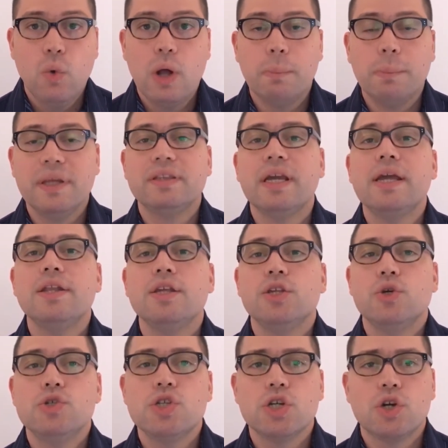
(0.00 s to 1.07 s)
while maintaining
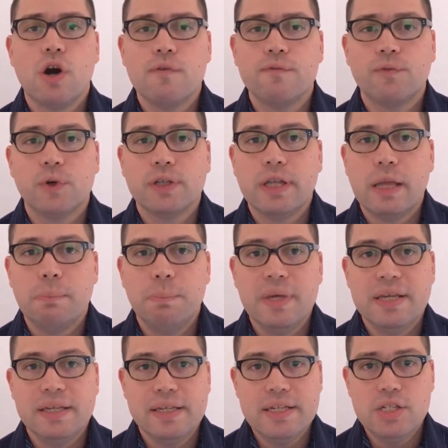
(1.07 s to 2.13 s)
user comfort and
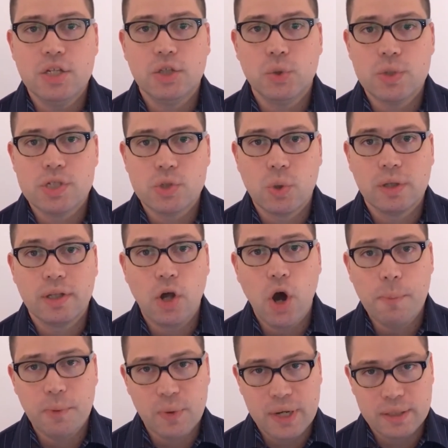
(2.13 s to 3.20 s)
being easy to install and
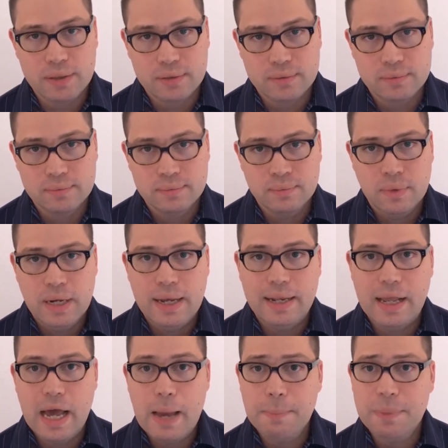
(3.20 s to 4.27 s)
operate.
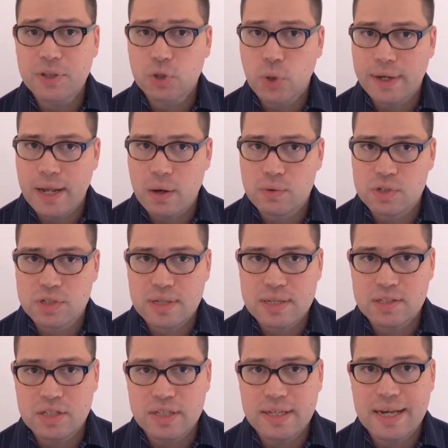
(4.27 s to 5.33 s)
And I'm happy to announce
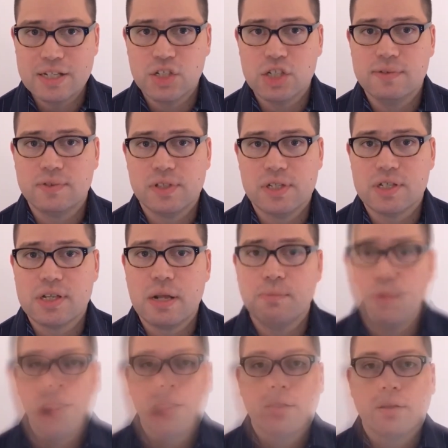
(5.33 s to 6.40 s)
that Zia achieves this
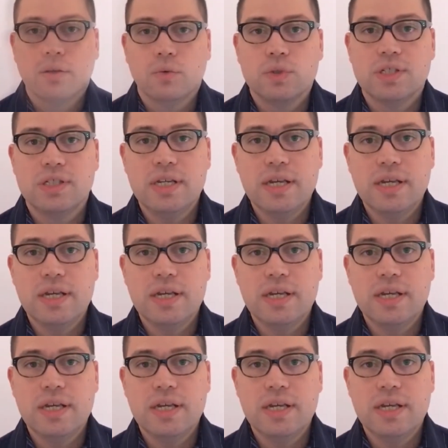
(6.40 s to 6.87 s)
and more. With